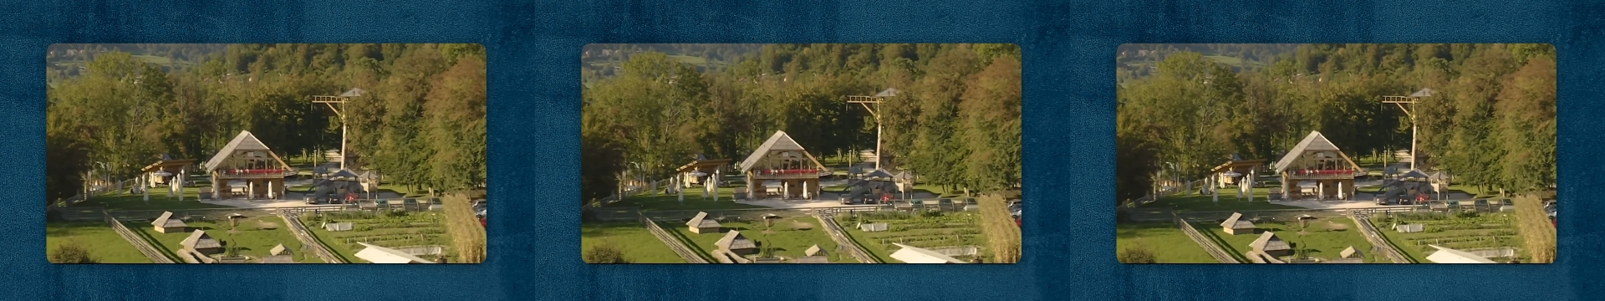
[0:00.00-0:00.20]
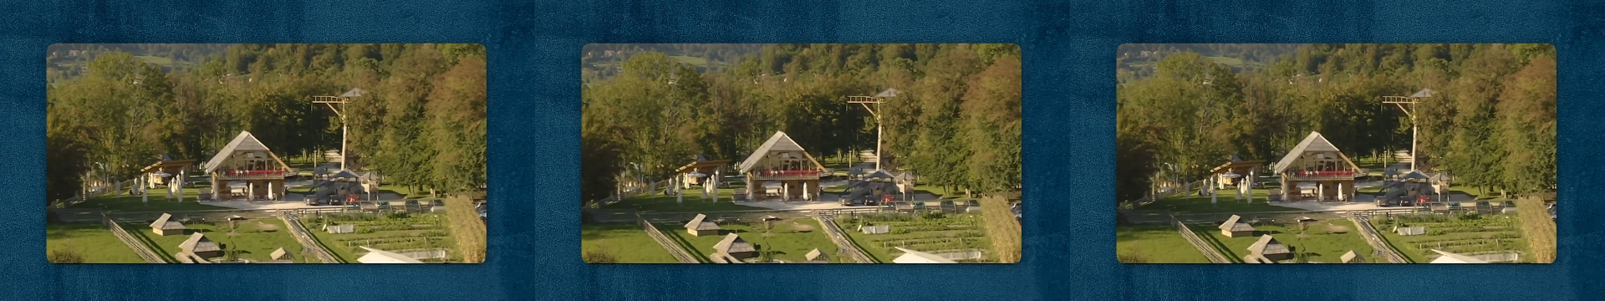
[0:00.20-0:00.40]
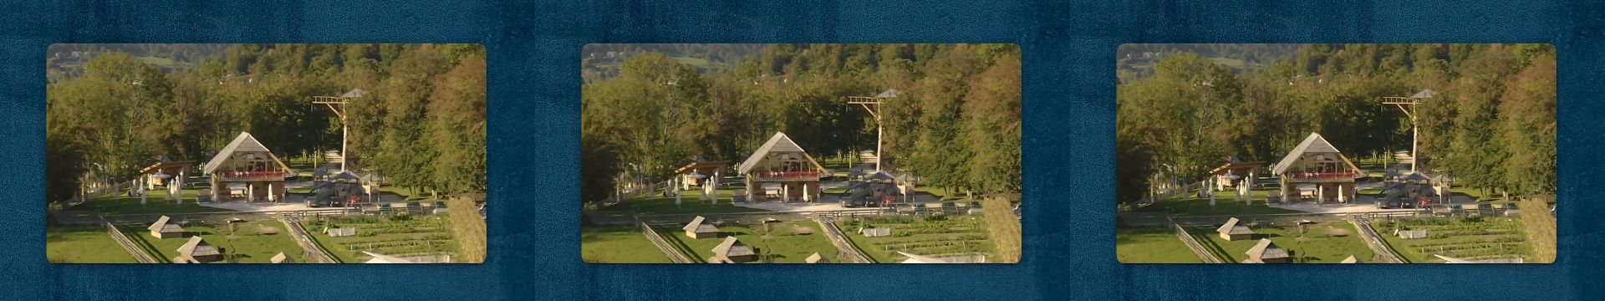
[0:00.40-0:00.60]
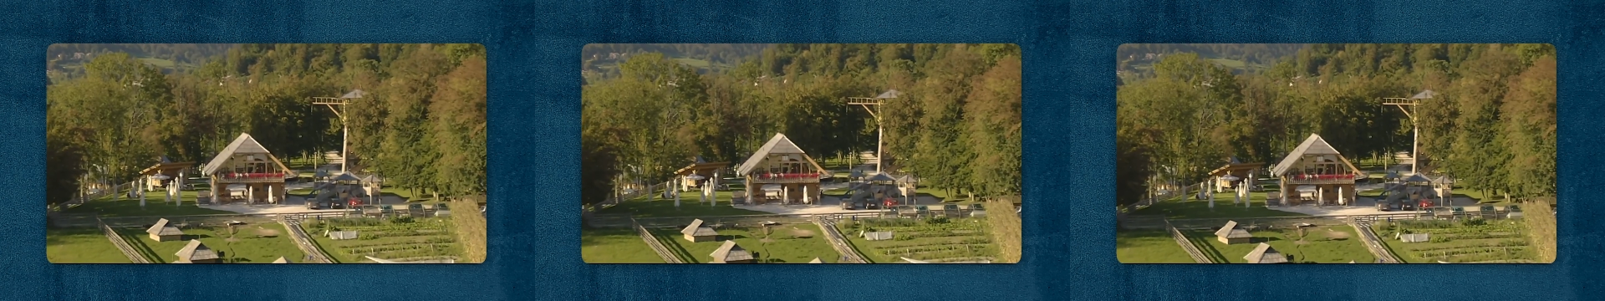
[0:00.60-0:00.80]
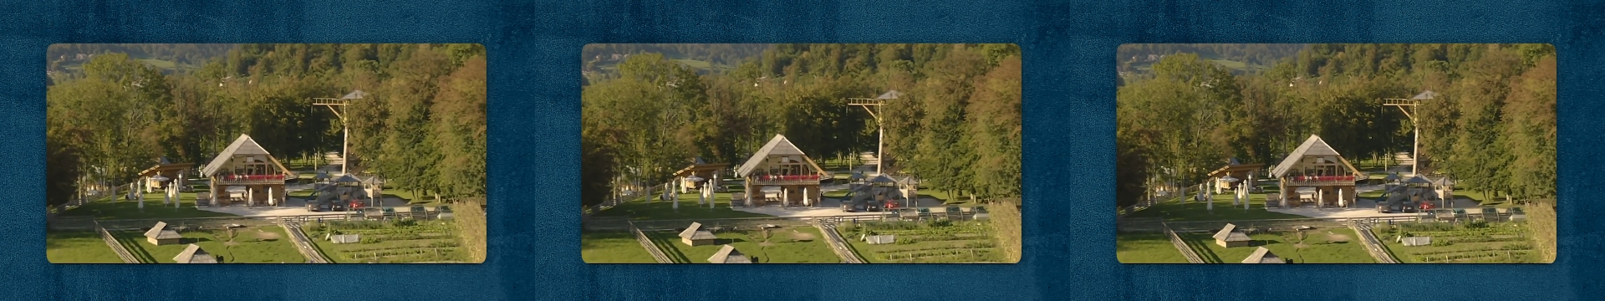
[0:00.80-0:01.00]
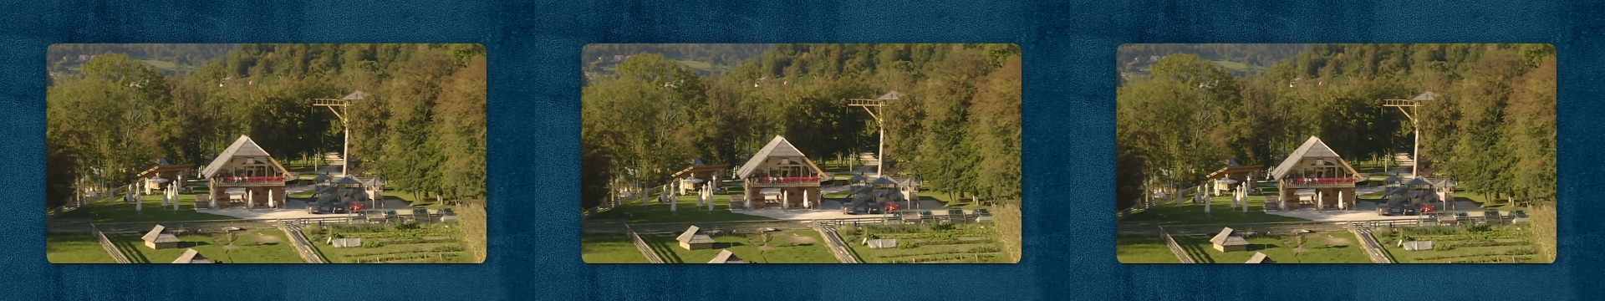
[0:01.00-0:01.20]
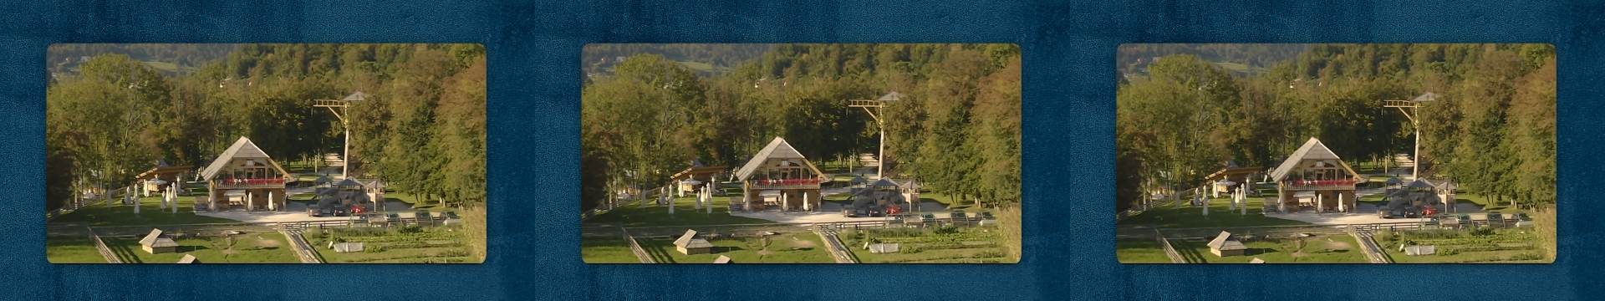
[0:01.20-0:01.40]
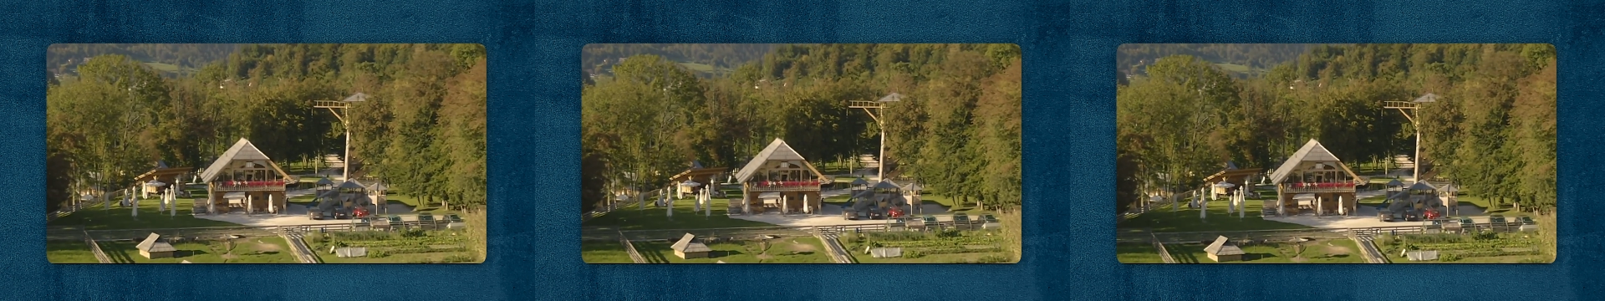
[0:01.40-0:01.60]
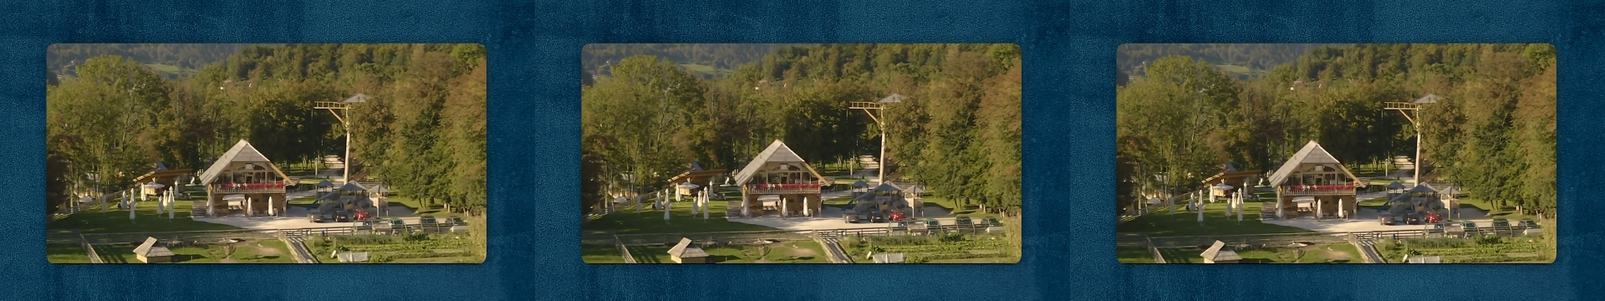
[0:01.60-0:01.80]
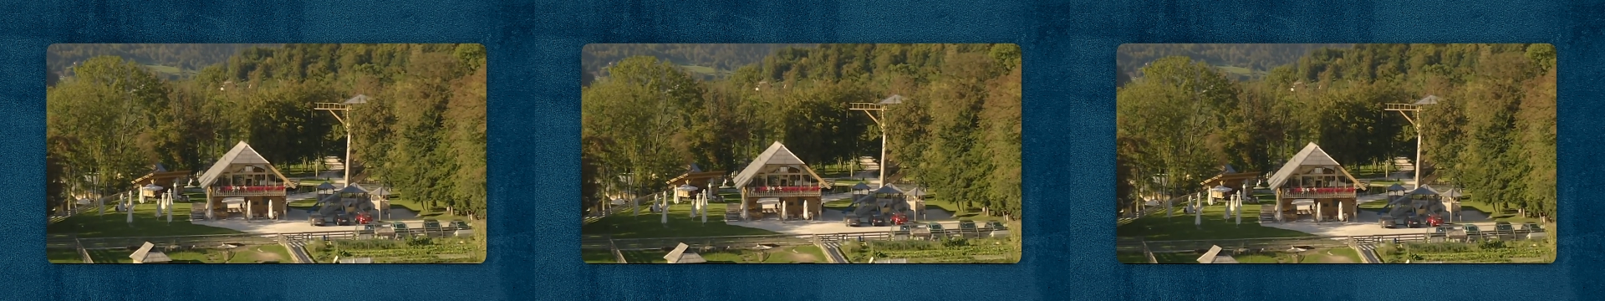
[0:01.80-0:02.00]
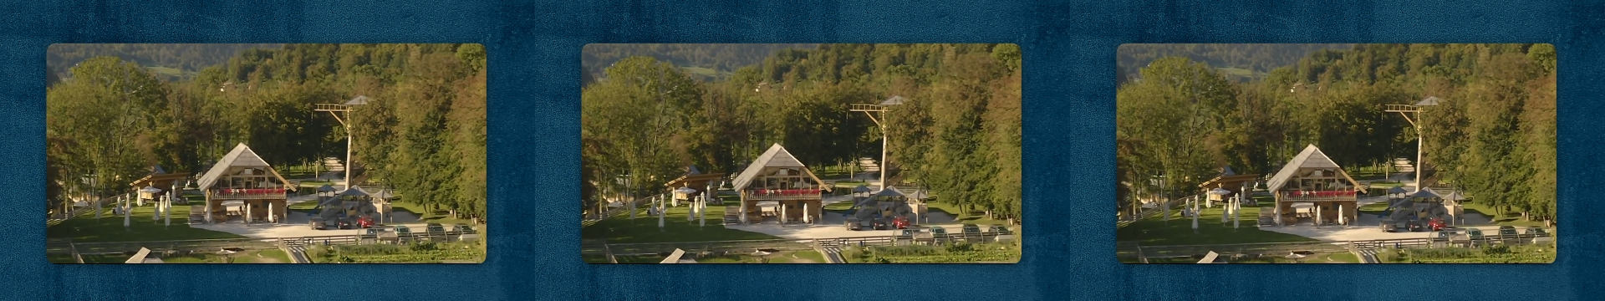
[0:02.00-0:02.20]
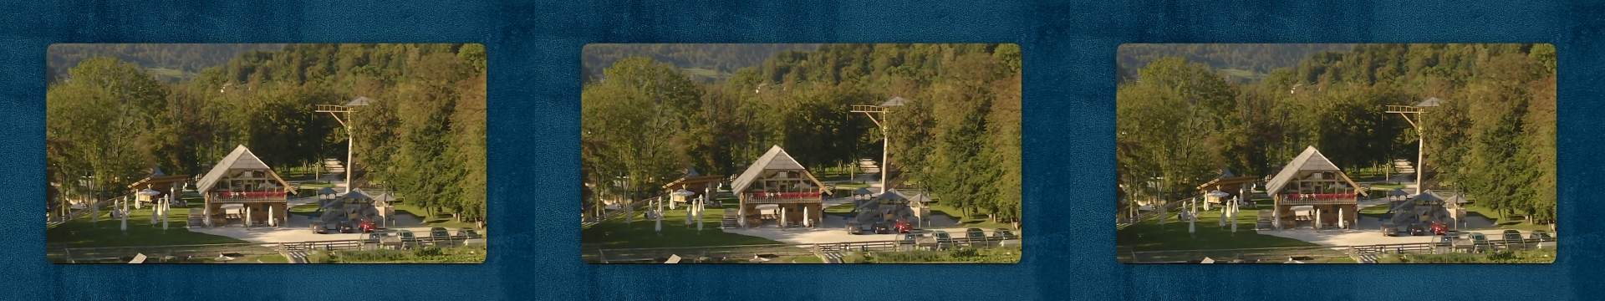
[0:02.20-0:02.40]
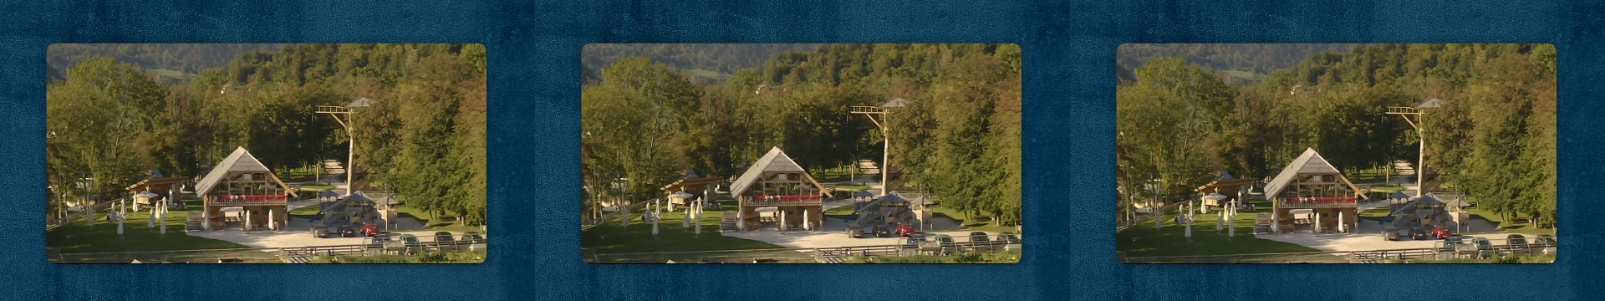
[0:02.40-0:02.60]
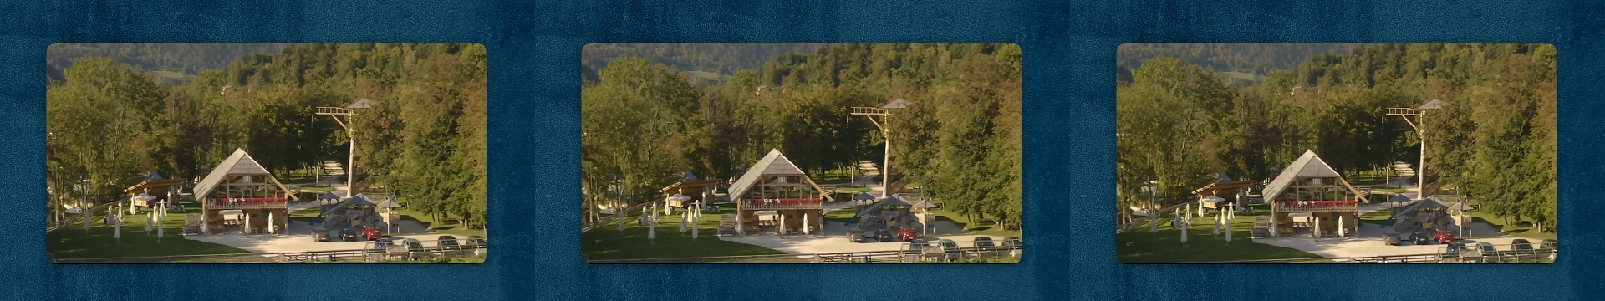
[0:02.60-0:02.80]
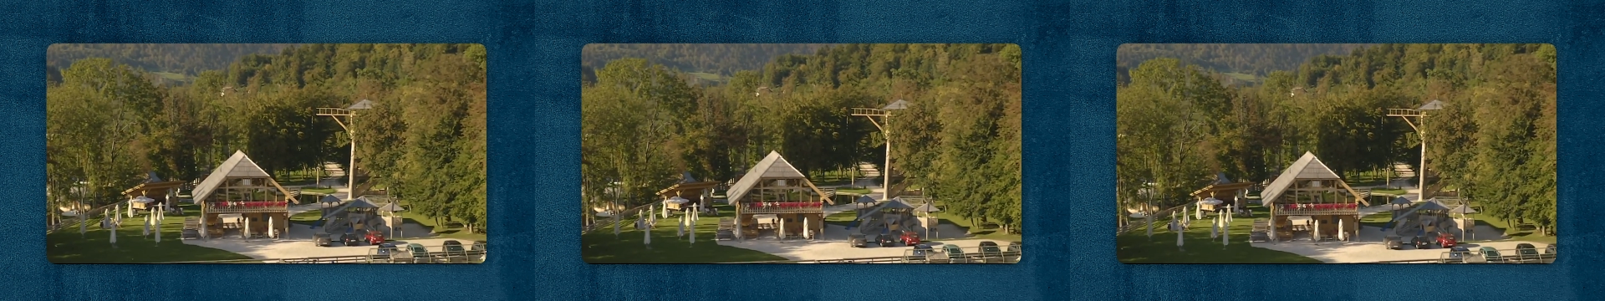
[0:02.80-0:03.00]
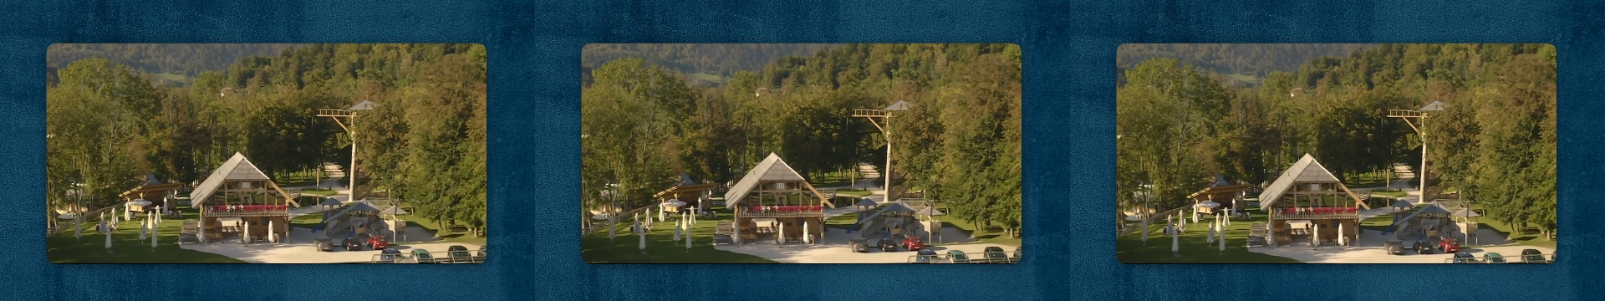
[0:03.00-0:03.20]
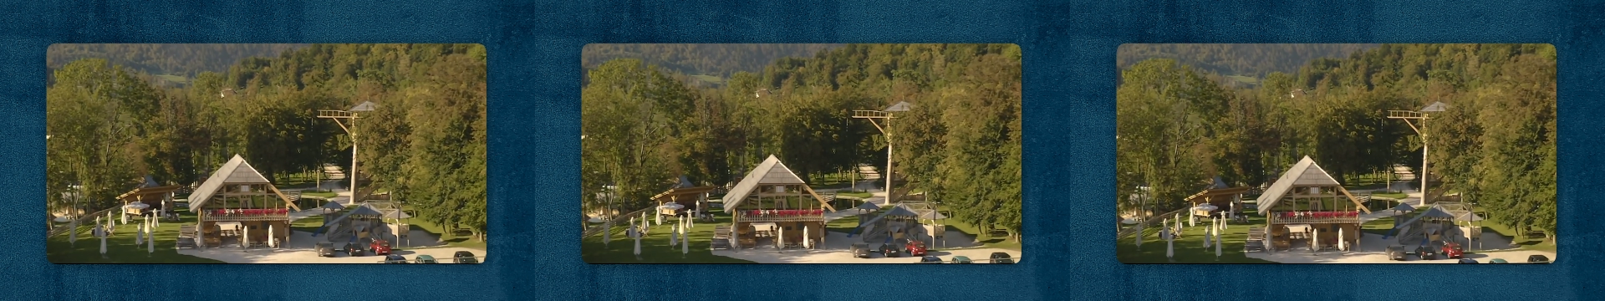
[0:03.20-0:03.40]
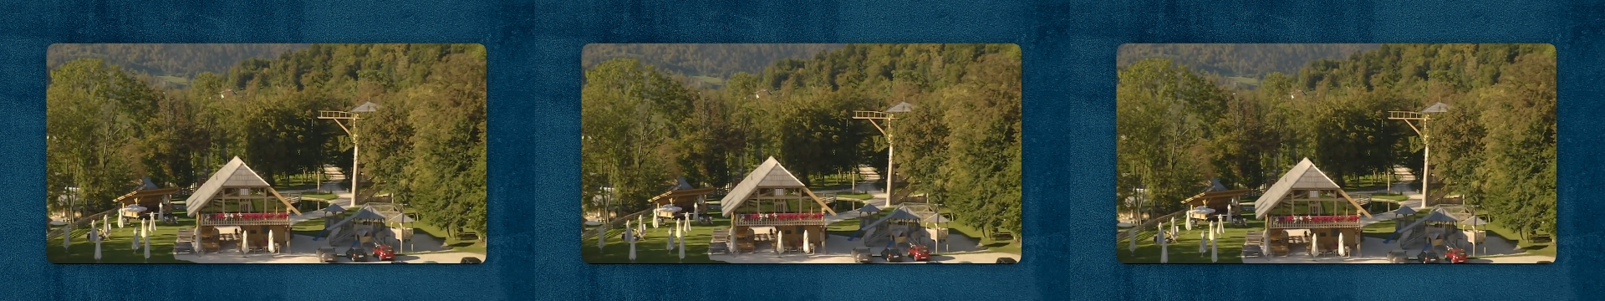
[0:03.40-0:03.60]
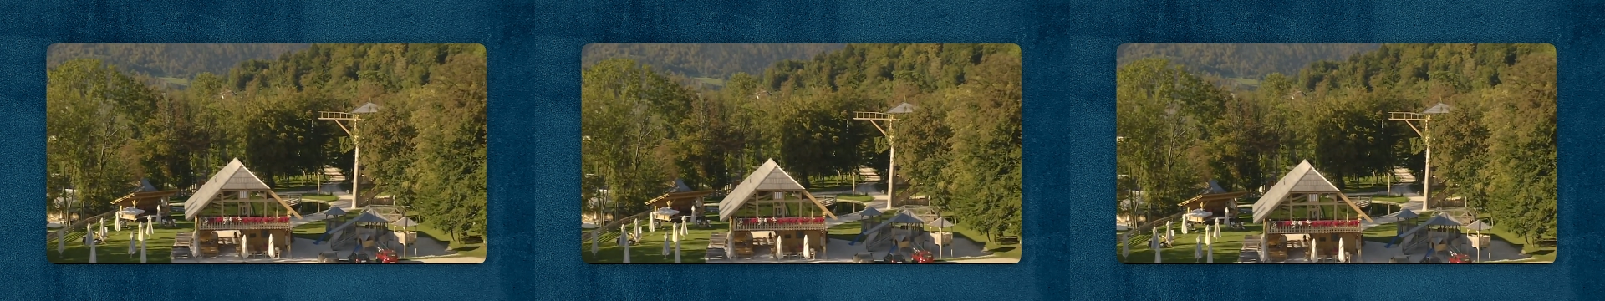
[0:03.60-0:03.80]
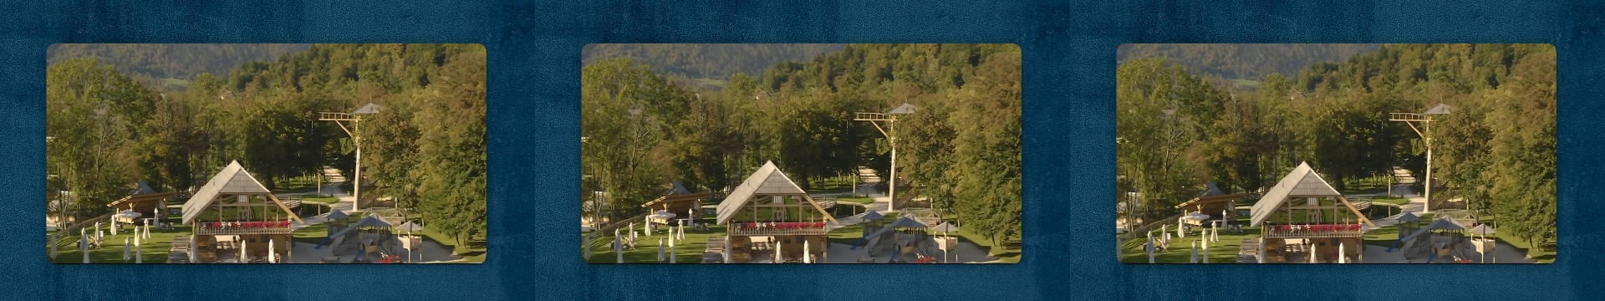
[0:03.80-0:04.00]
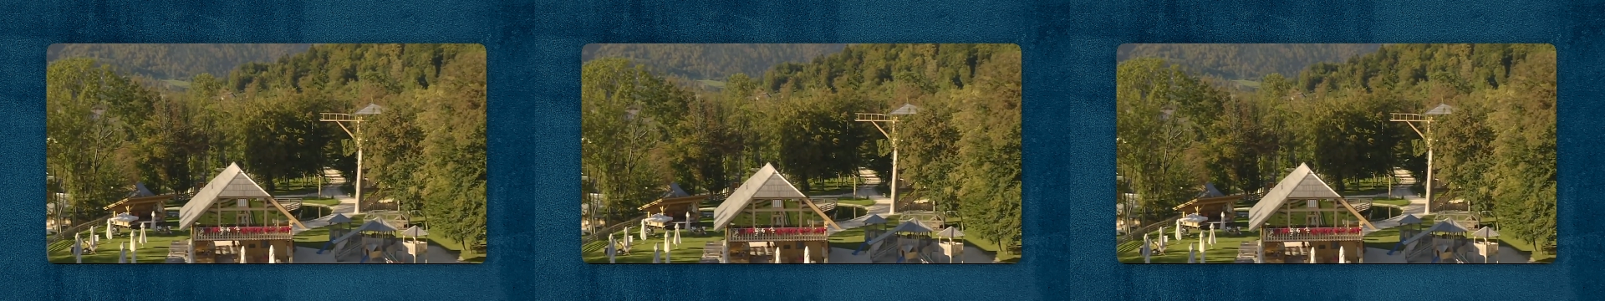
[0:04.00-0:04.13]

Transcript: No face is visible, so there are no lips to read.